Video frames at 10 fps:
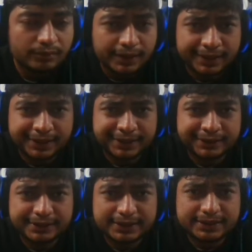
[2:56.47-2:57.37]

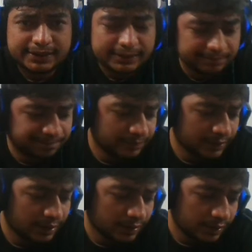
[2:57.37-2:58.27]
Honestly,
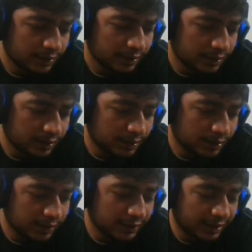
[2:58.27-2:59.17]

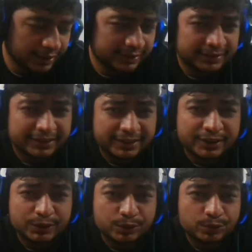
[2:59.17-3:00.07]
I think they
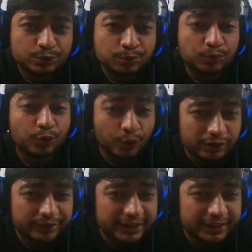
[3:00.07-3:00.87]
need to do more with